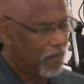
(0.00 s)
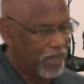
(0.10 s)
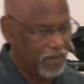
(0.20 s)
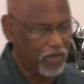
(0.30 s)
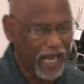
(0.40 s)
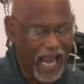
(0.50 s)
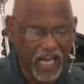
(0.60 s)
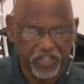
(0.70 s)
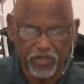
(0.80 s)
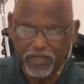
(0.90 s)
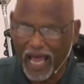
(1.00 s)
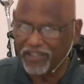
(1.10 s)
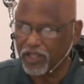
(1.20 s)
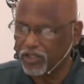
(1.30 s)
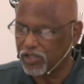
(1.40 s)
But I'm going to ask you
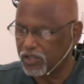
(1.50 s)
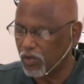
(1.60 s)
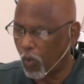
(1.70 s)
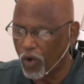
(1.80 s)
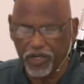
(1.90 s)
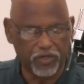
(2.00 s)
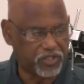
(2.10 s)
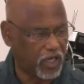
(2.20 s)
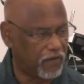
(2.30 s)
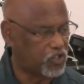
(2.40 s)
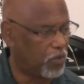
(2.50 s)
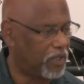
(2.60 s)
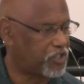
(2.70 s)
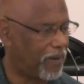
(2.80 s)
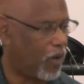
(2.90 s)
not to, to worry yourself so
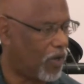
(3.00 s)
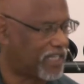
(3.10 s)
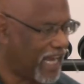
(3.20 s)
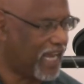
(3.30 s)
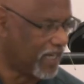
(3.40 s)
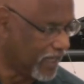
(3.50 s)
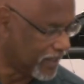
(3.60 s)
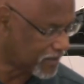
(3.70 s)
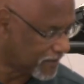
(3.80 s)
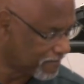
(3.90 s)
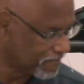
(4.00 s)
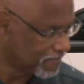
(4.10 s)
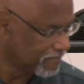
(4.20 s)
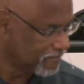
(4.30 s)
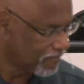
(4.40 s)
much about what day it is.
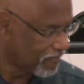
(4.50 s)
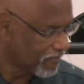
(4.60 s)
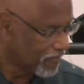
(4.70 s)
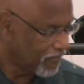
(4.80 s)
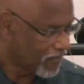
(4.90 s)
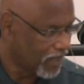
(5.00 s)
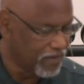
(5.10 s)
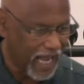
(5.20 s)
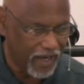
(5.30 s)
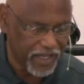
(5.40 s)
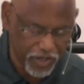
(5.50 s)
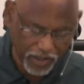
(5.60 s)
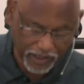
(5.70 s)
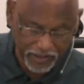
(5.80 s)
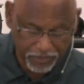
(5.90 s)
Every now and then you
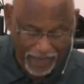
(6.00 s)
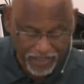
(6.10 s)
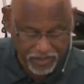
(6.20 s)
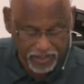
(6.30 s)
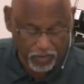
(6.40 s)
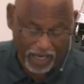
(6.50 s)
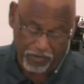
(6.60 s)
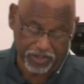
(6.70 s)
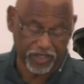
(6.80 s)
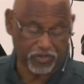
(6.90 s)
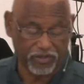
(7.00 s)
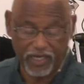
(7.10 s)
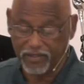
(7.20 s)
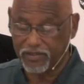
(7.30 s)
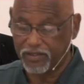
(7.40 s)
look at these passages and say, well, that was
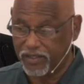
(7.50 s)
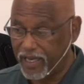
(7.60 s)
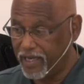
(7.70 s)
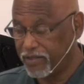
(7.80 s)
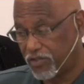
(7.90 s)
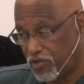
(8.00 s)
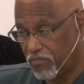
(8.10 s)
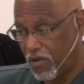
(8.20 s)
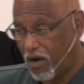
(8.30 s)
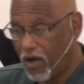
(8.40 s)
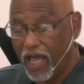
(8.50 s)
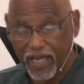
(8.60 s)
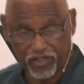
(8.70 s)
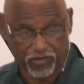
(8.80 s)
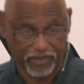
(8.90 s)
yesterday, this is today, this is tomorrow,
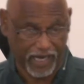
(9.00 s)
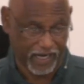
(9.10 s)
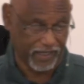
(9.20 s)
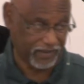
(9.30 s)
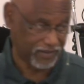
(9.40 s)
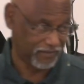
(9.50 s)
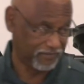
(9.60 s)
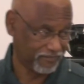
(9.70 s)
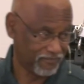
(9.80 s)
that's three days.